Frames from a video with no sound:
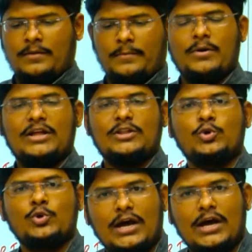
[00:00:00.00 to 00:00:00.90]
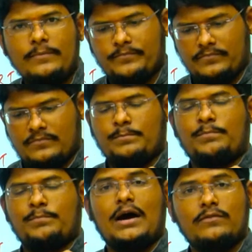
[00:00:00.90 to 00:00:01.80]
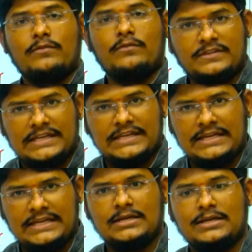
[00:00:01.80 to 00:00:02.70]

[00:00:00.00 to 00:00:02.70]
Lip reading: Bandura, Pavlov theory,